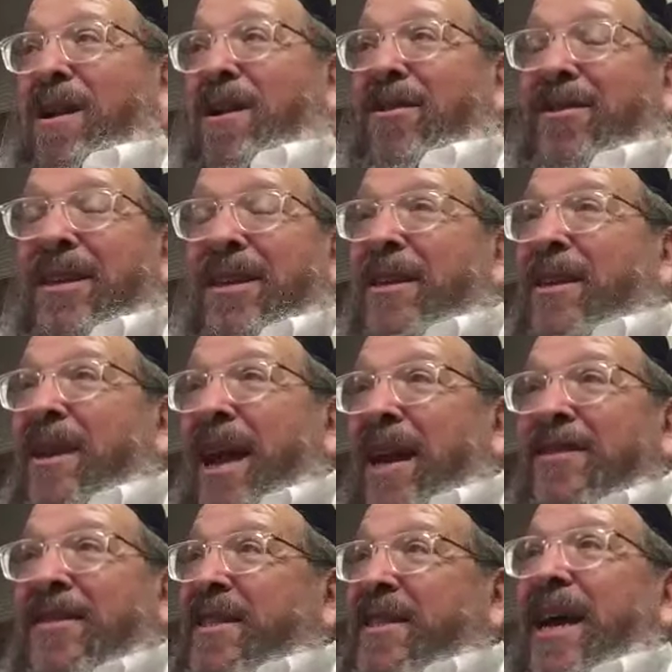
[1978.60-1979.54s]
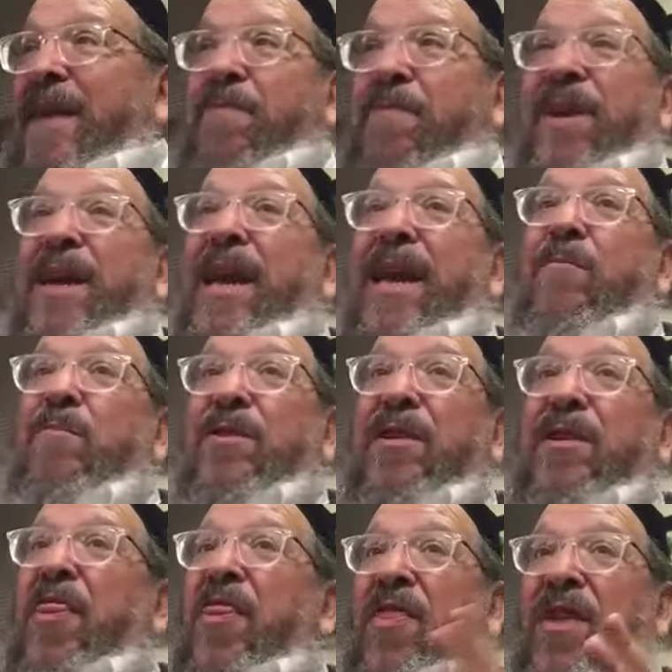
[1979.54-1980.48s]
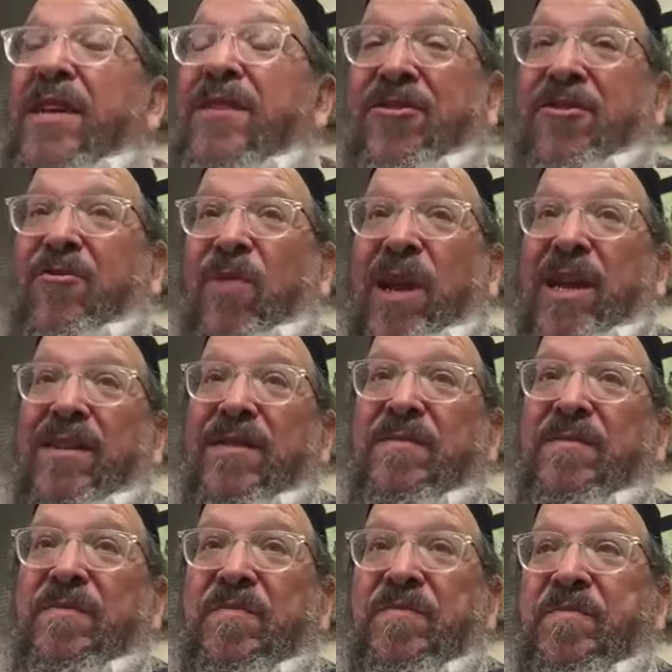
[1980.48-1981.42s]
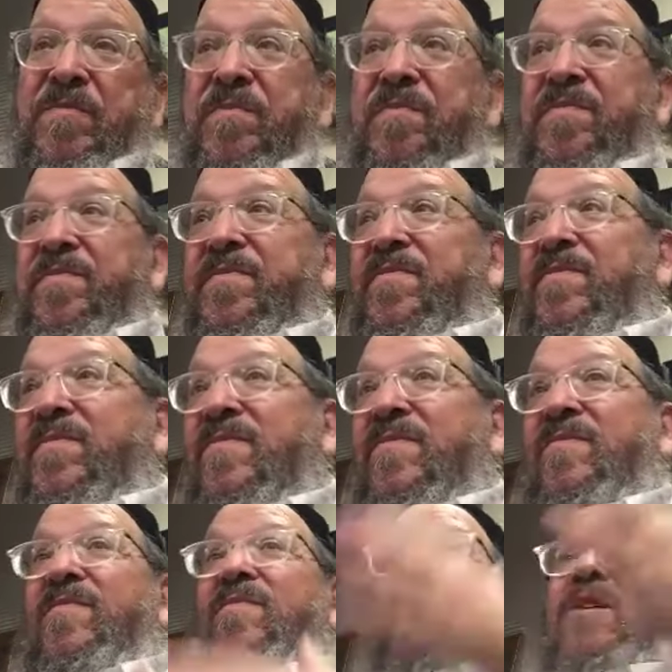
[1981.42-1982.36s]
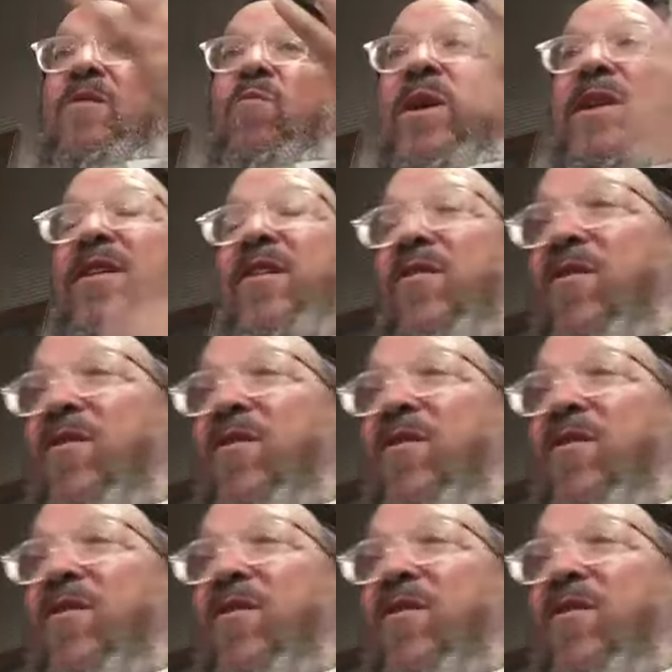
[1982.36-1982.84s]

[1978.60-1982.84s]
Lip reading: because I stop being able to think straight when